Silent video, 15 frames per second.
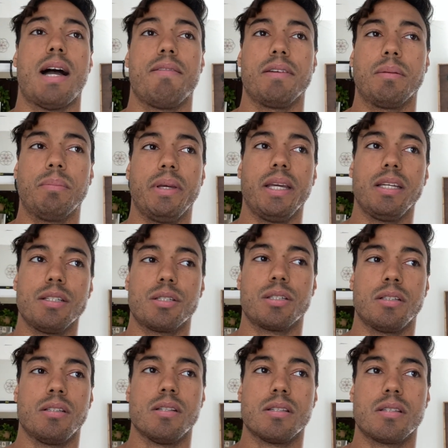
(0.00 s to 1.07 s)
having
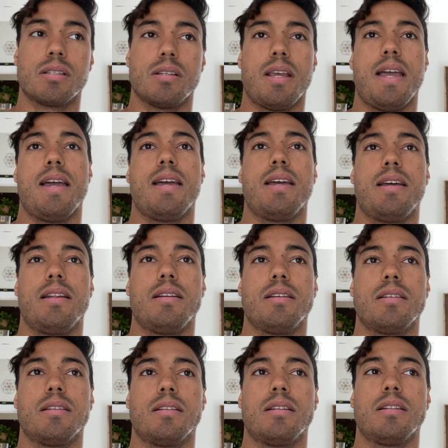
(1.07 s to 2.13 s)
patience and